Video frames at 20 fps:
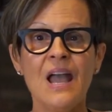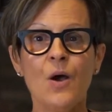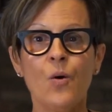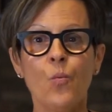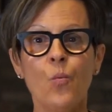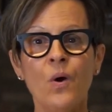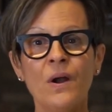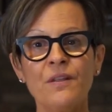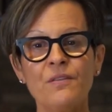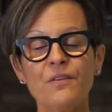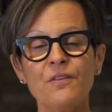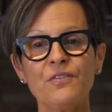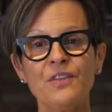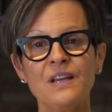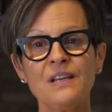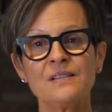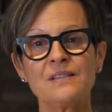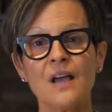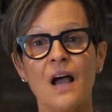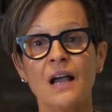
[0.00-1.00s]
One of the
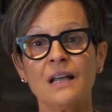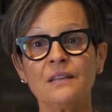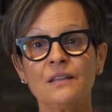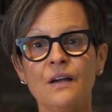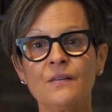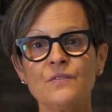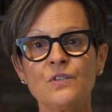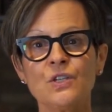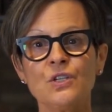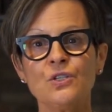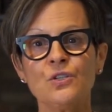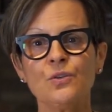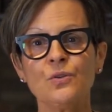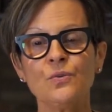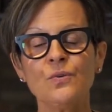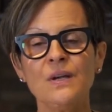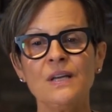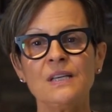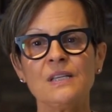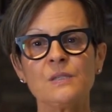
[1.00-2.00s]
things I love to
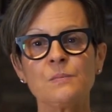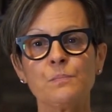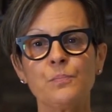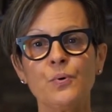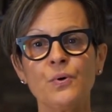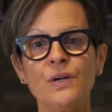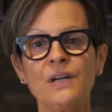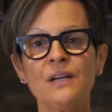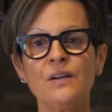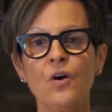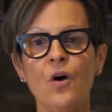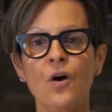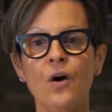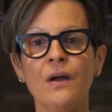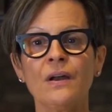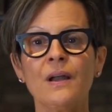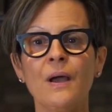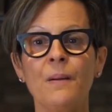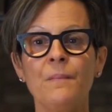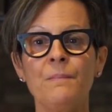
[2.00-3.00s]
do is put it
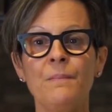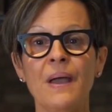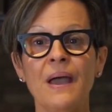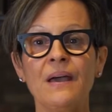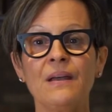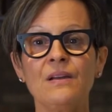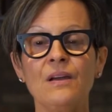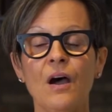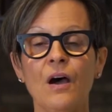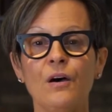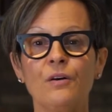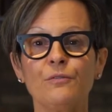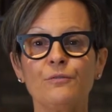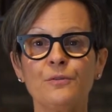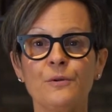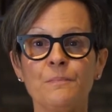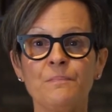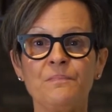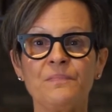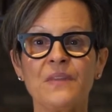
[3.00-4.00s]
on a bed
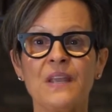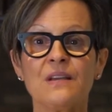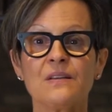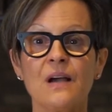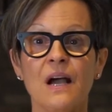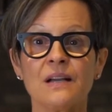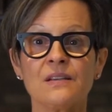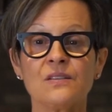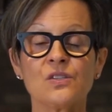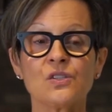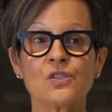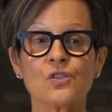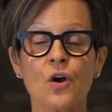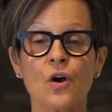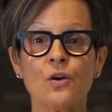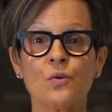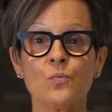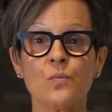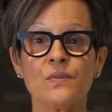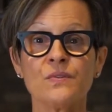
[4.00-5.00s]
I
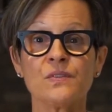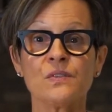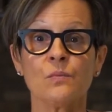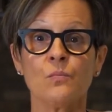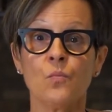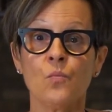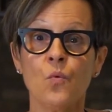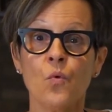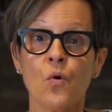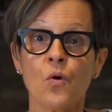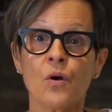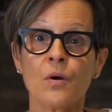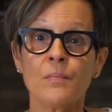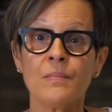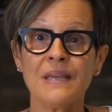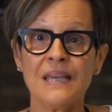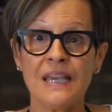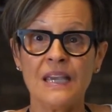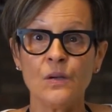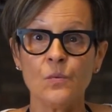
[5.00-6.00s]
start with some
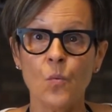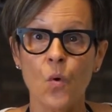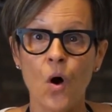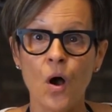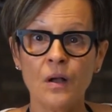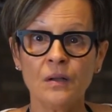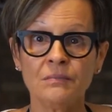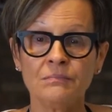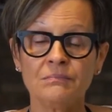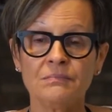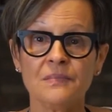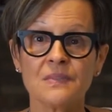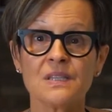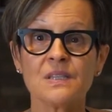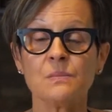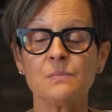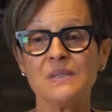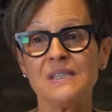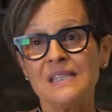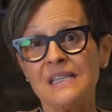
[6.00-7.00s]
warm quinoa,
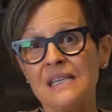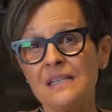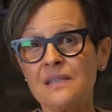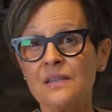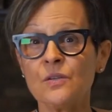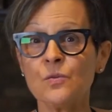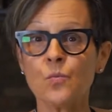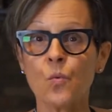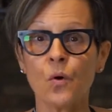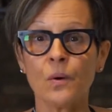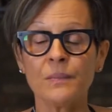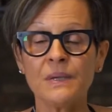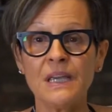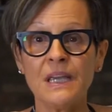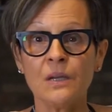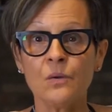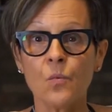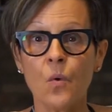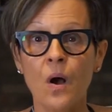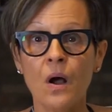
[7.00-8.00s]
some seasoned warm
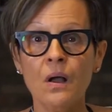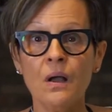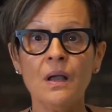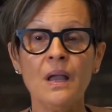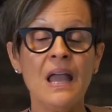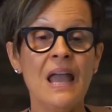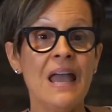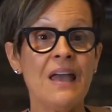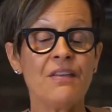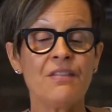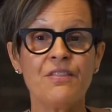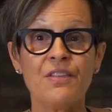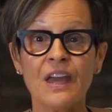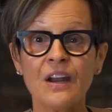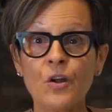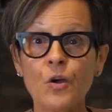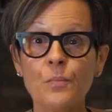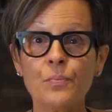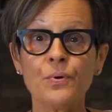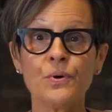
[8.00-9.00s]
quinoa.
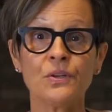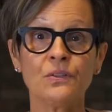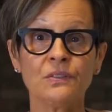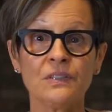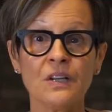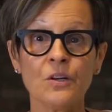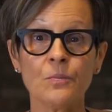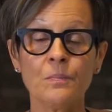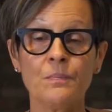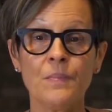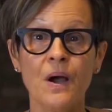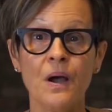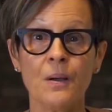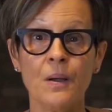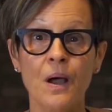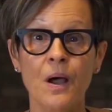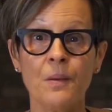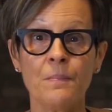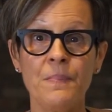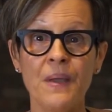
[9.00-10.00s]
Then I'll put
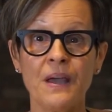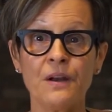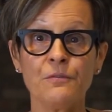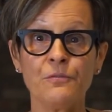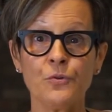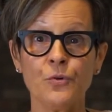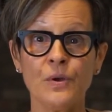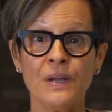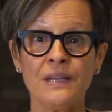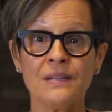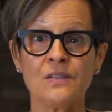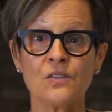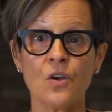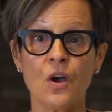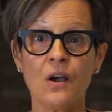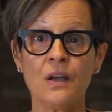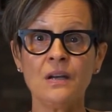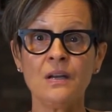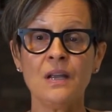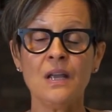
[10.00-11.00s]
a bed of greens
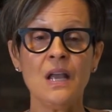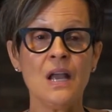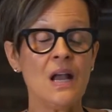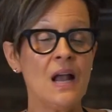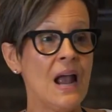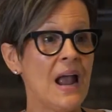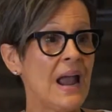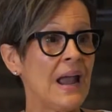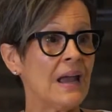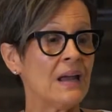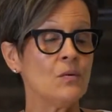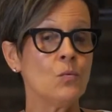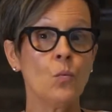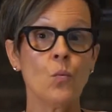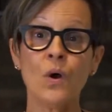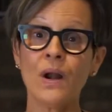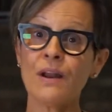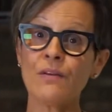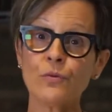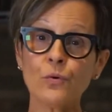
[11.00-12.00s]
on,
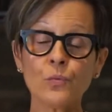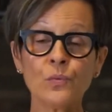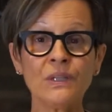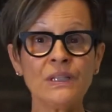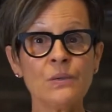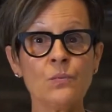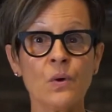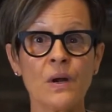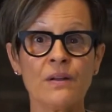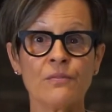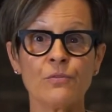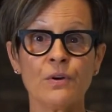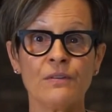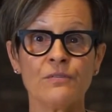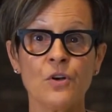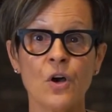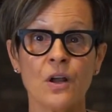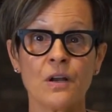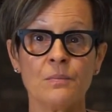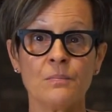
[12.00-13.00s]
and whatever
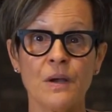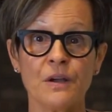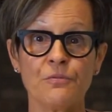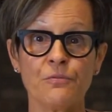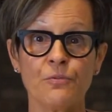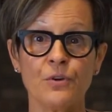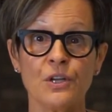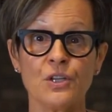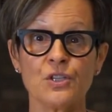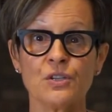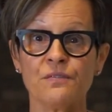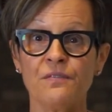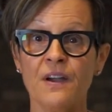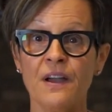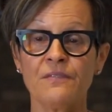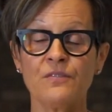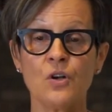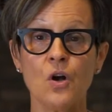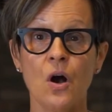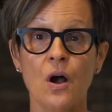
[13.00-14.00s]
I've got in my fridge. If
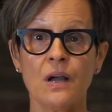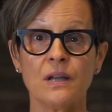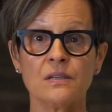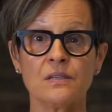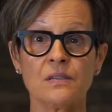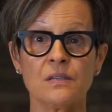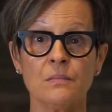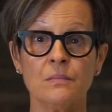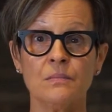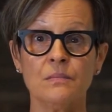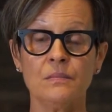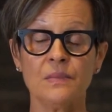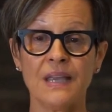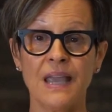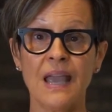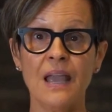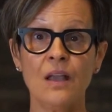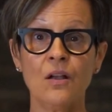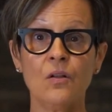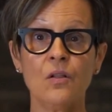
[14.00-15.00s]
I've got some
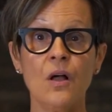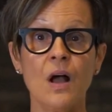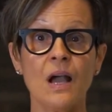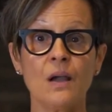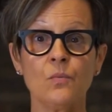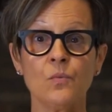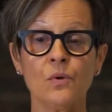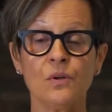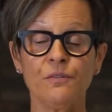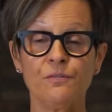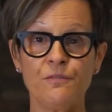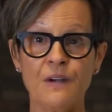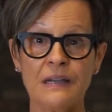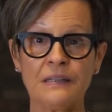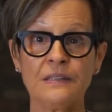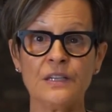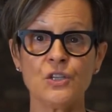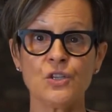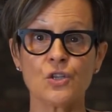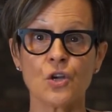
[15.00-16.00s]
kale, I will
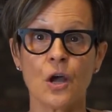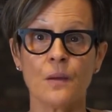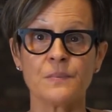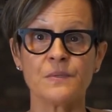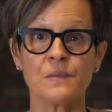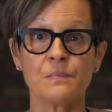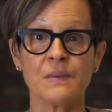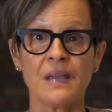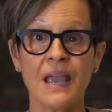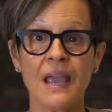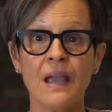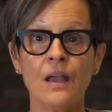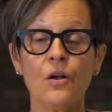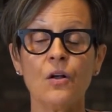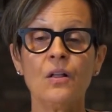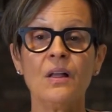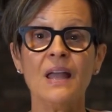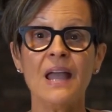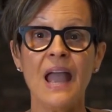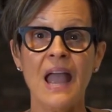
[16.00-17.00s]
finely chop some
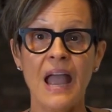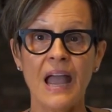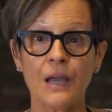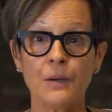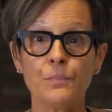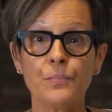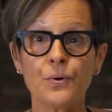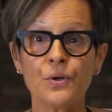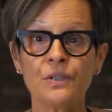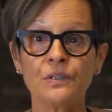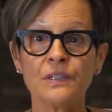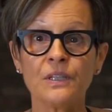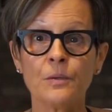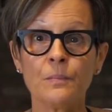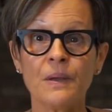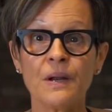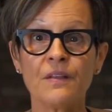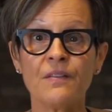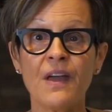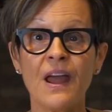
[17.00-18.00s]
kale and put a
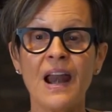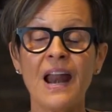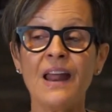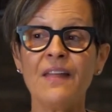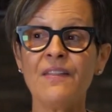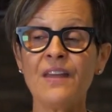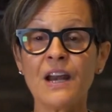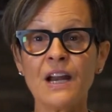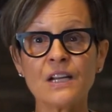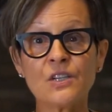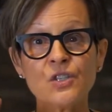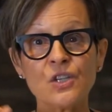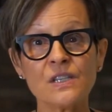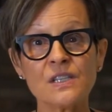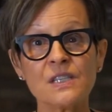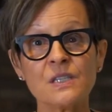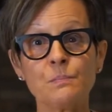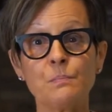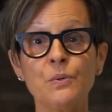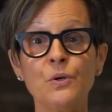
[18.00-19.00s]
little bit of that, and then I
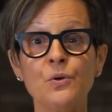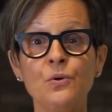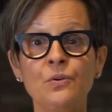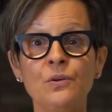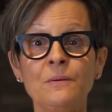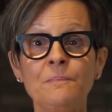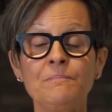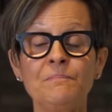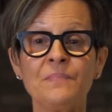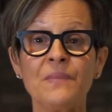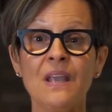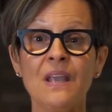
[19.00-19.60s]
just spoon